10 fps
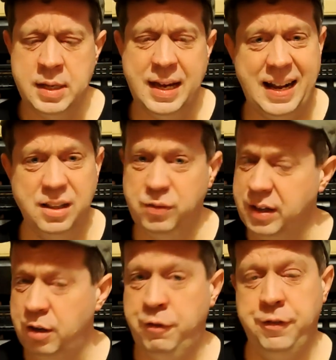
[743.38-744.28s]
You get that
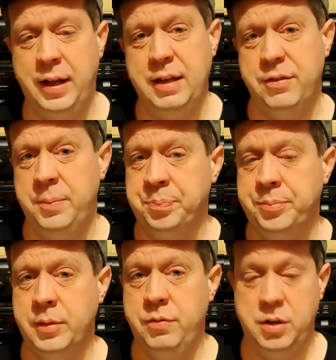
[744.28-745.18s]
lovely little flavour
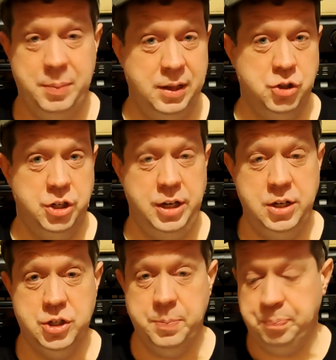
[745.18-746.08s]
from the Belgian
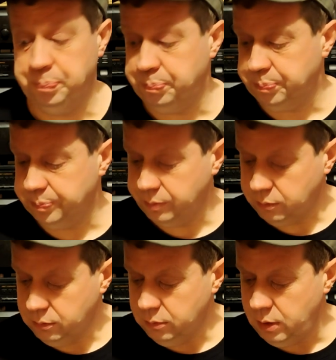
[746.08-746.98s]
yeast.
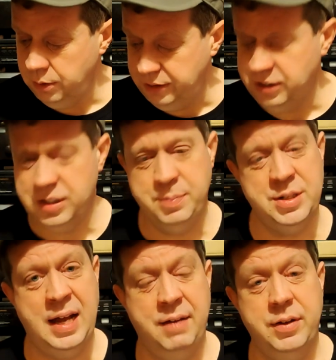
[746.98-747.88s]
This
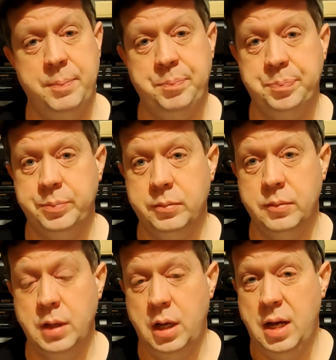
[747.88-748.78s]
seems to have it.
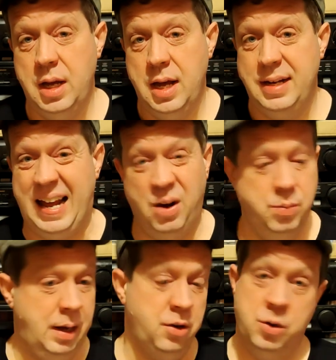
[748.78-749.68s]

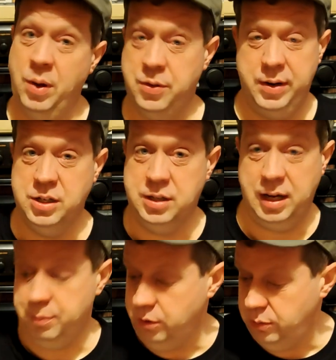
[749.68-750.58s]
Now, I don't know whether it is
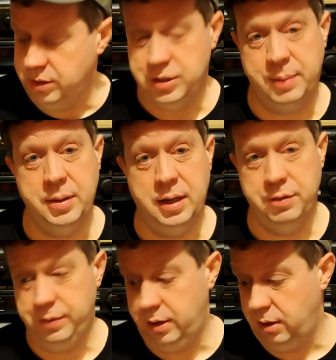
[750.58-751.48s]
kind of brewed with the same kind
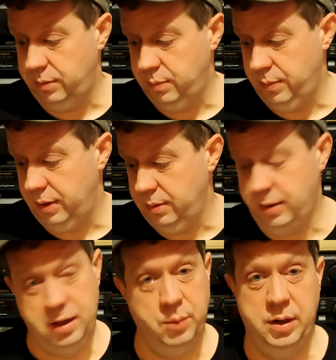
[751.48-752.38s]
of, whether
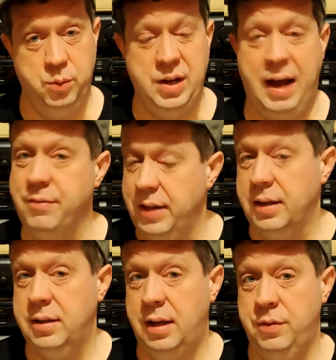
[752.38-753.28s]
it would have
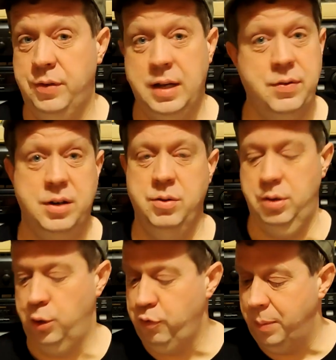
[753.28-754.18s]
that kind of flavour. I don't
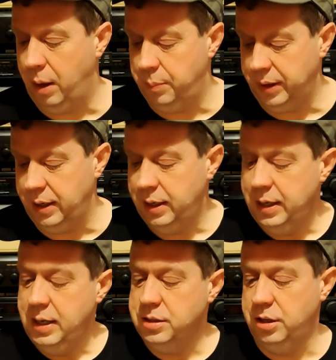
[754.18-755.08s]
know enough about beer
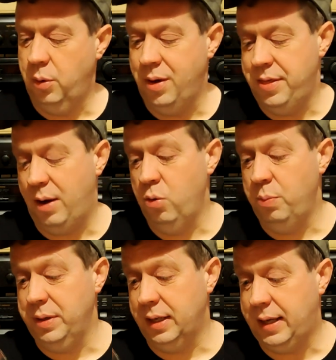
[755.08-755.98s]
to know whether that
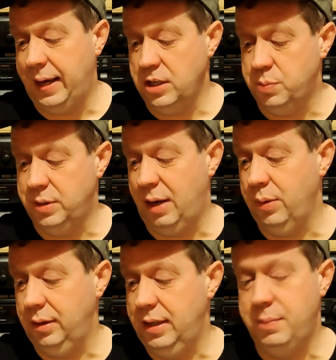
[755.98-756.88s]
would be the case, but that
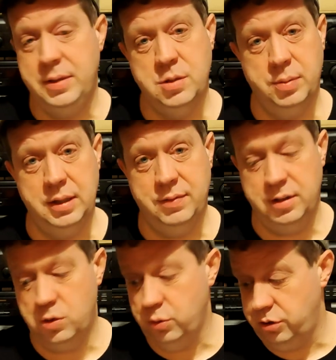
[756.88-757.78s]
would lead me to believe that
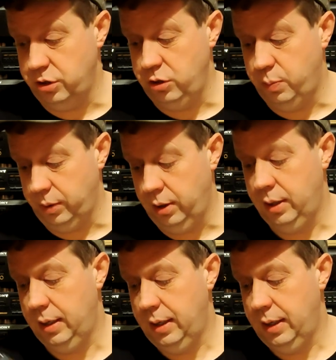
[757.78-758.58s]
this was the Jupiler.